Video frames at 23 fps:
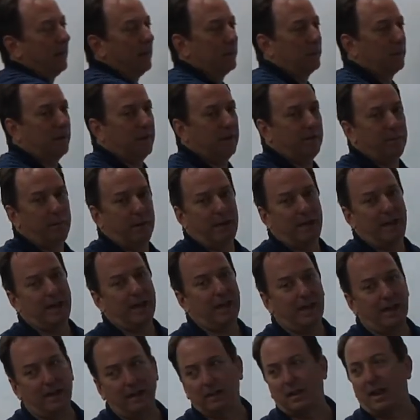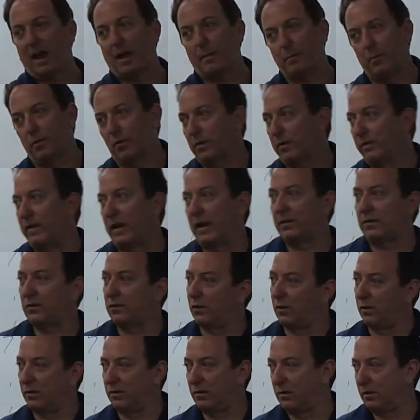Believe me, he had a lot more of that
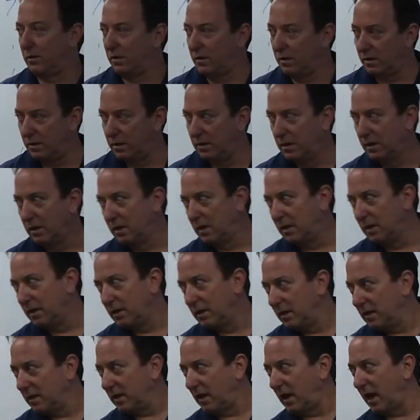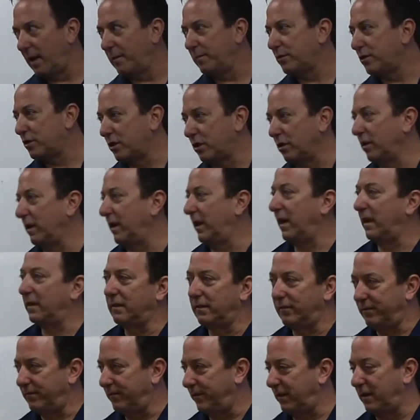church. I'm sure he had
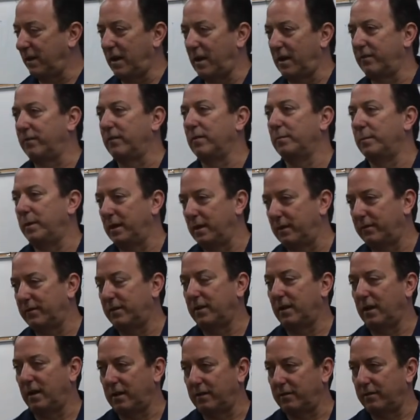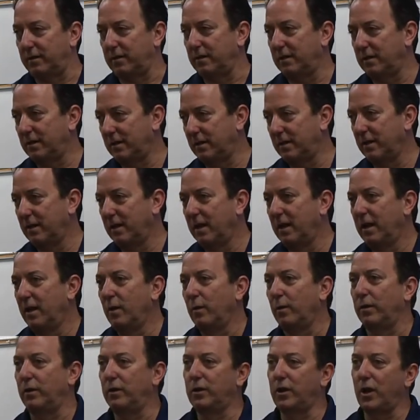the photographer being a photographer.
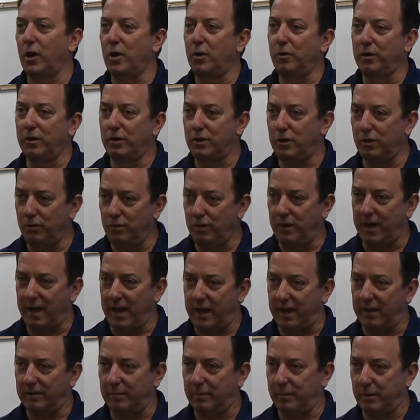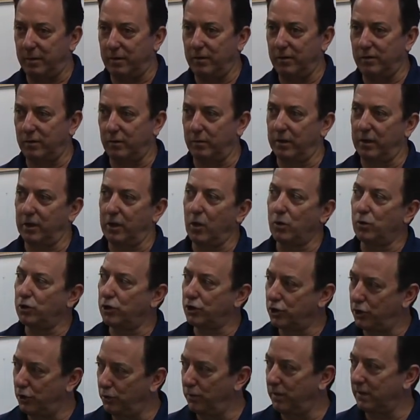When you go and do that as a producer, when you go
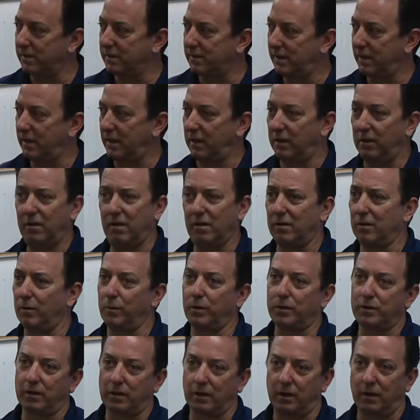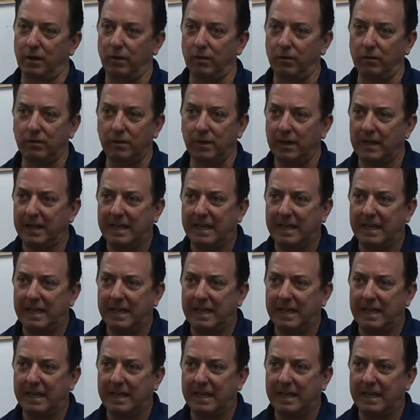shoot a scene, you don't know what you're going to use.